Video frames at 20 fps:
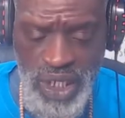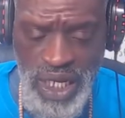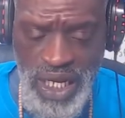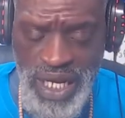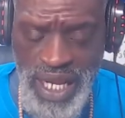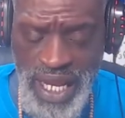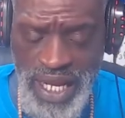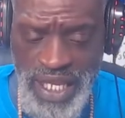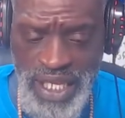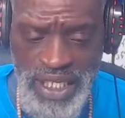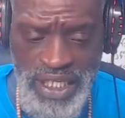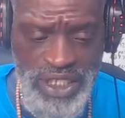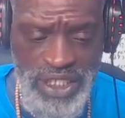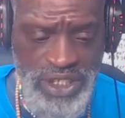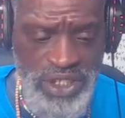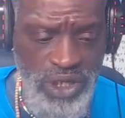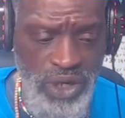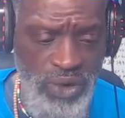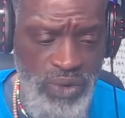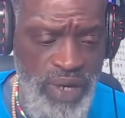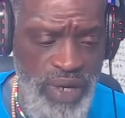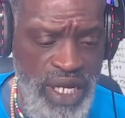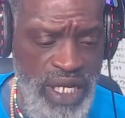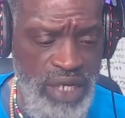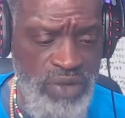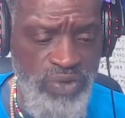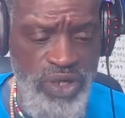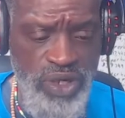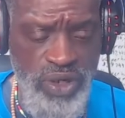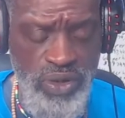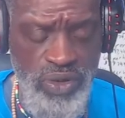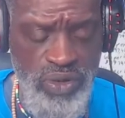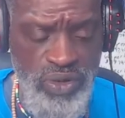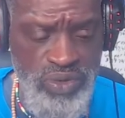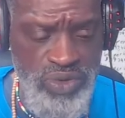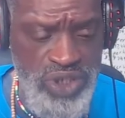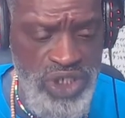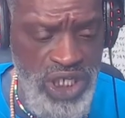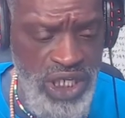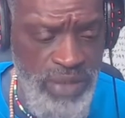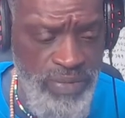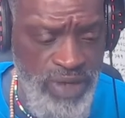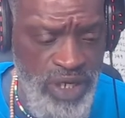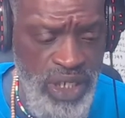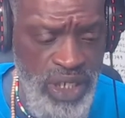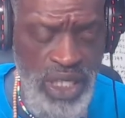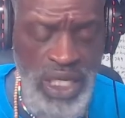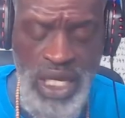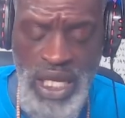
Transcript: gotta get the show ready. We on Ujima.